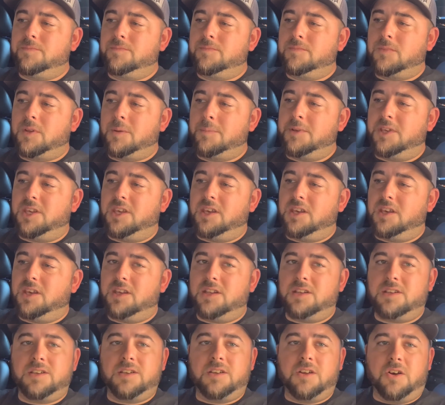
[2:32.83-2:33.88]
let me get
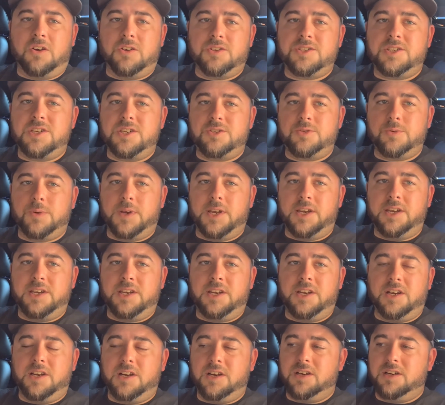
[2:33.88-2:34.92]
all situated
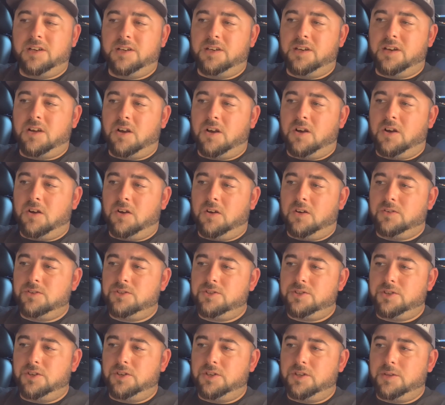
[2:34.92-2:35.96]
here, and I'll
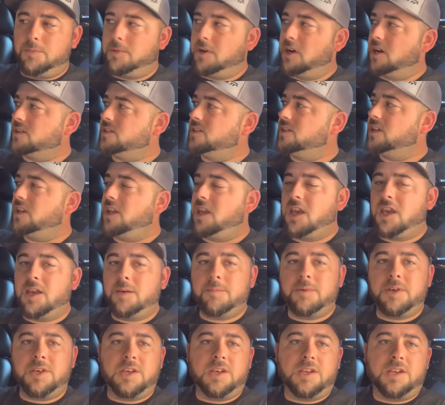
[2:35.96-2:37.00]
show you the boxes that came
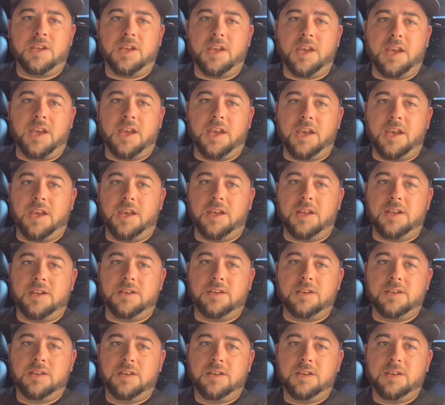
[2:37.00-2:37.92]
in, and